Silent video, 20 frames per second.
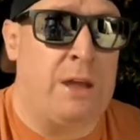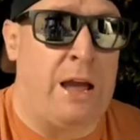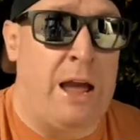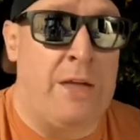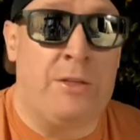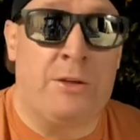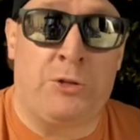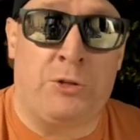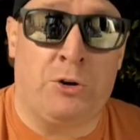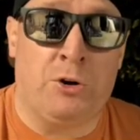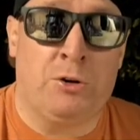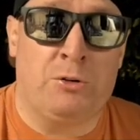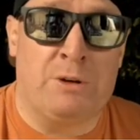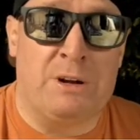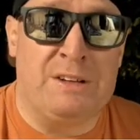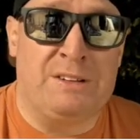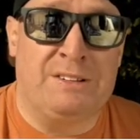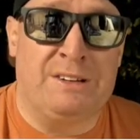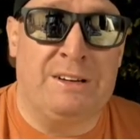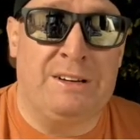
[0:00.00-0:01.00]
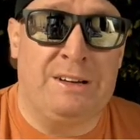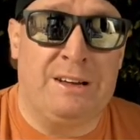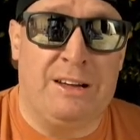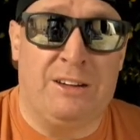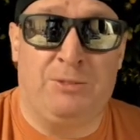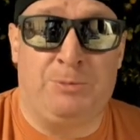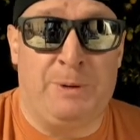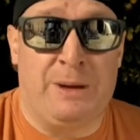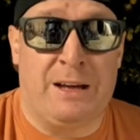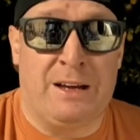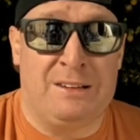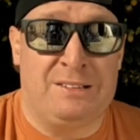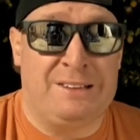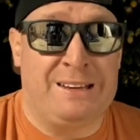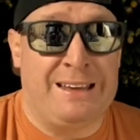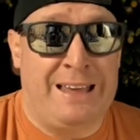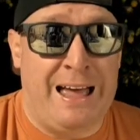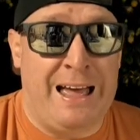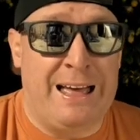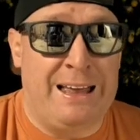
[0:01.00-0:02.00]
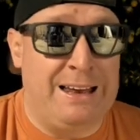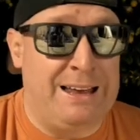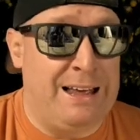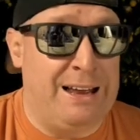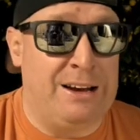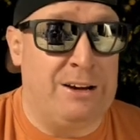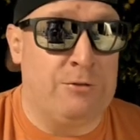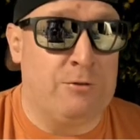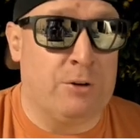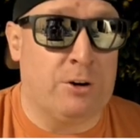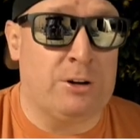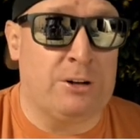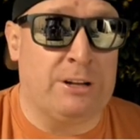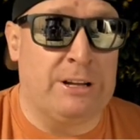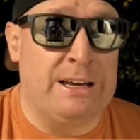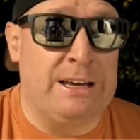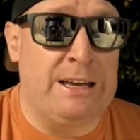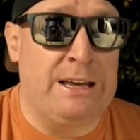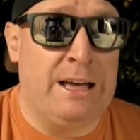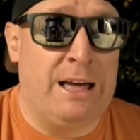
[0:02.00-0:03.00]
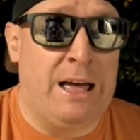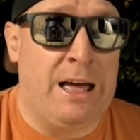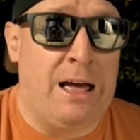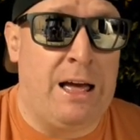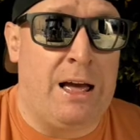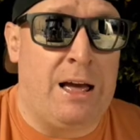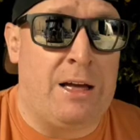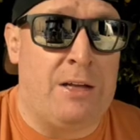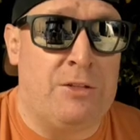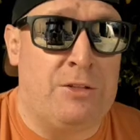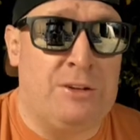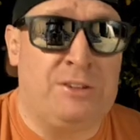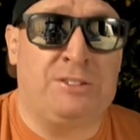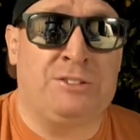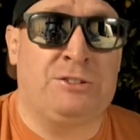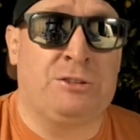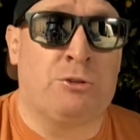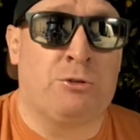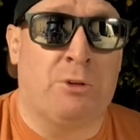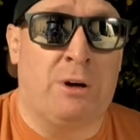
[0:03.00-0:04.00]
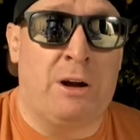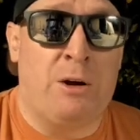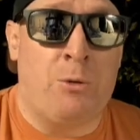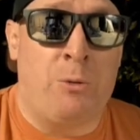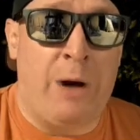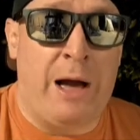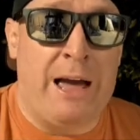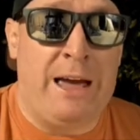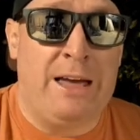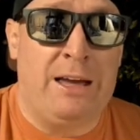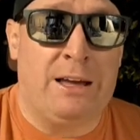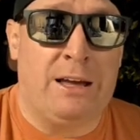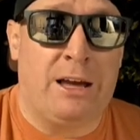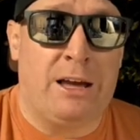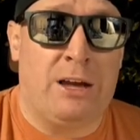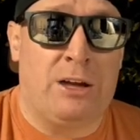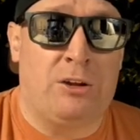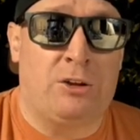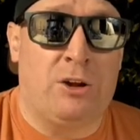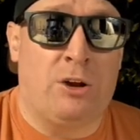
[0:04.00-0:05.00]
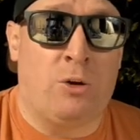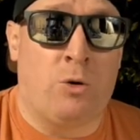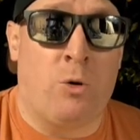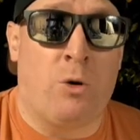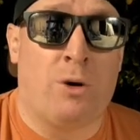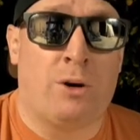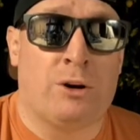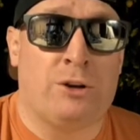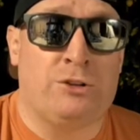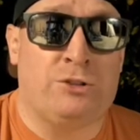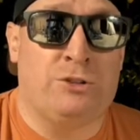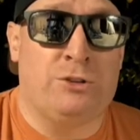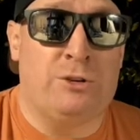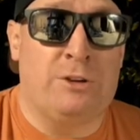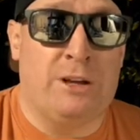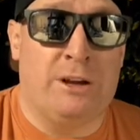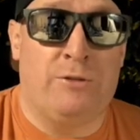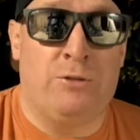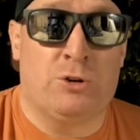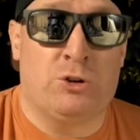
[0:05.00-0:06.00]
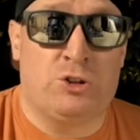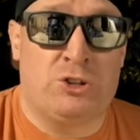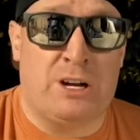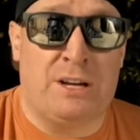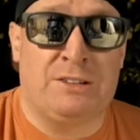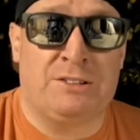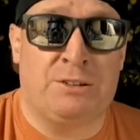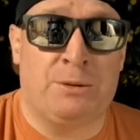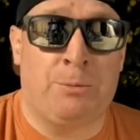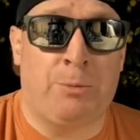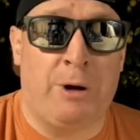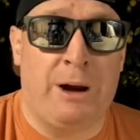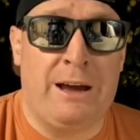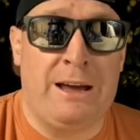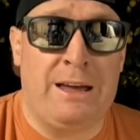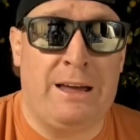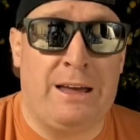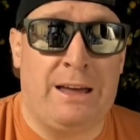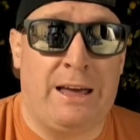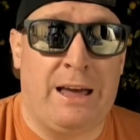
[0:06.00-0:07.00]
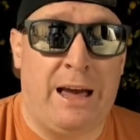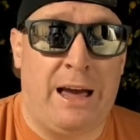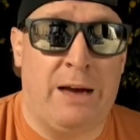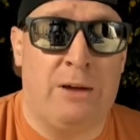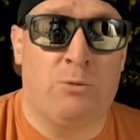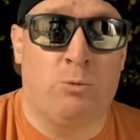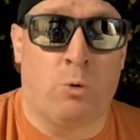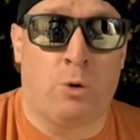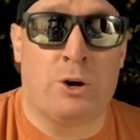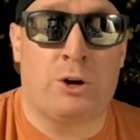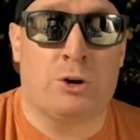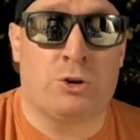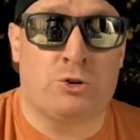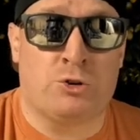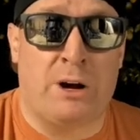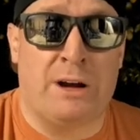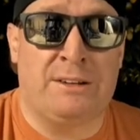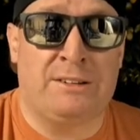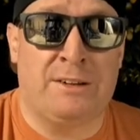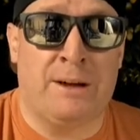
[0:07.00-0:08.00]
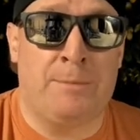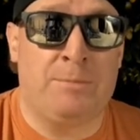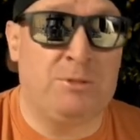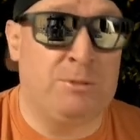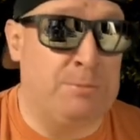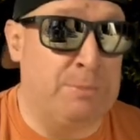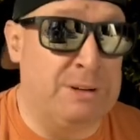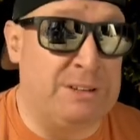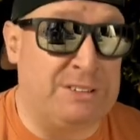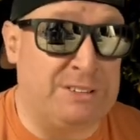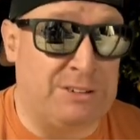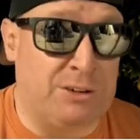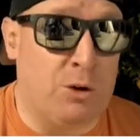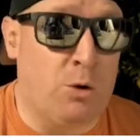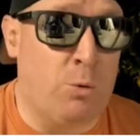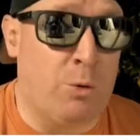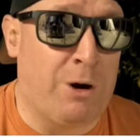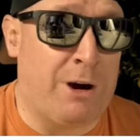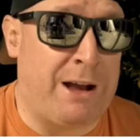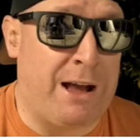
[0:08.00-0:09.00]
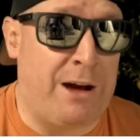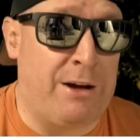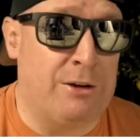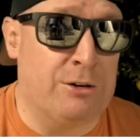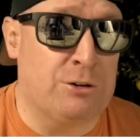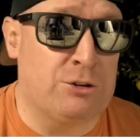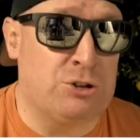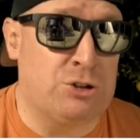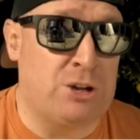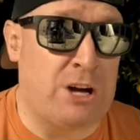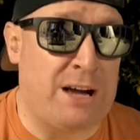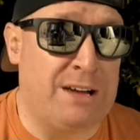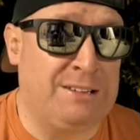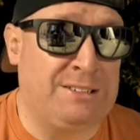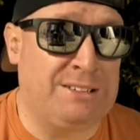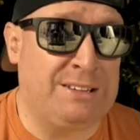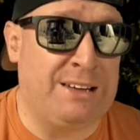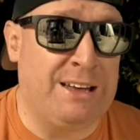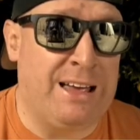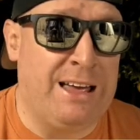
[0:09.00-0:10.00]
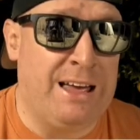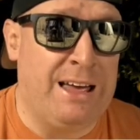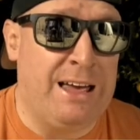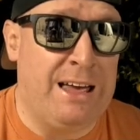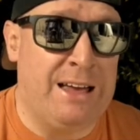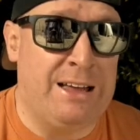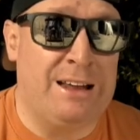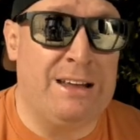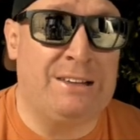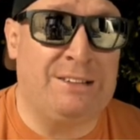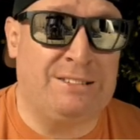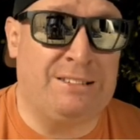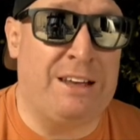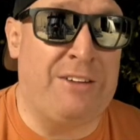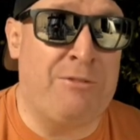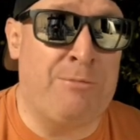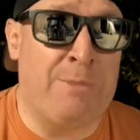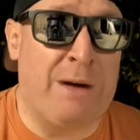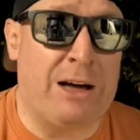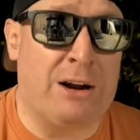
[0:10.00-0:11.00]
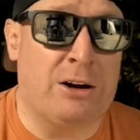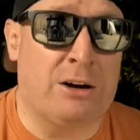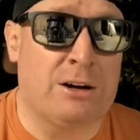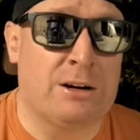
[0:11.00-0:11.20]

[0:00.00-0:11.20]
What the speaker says: And the third reason is because, again, inadvertently, this is a great way in order to give your chest a break and work your triceps, but still work out your chest in a safe manner.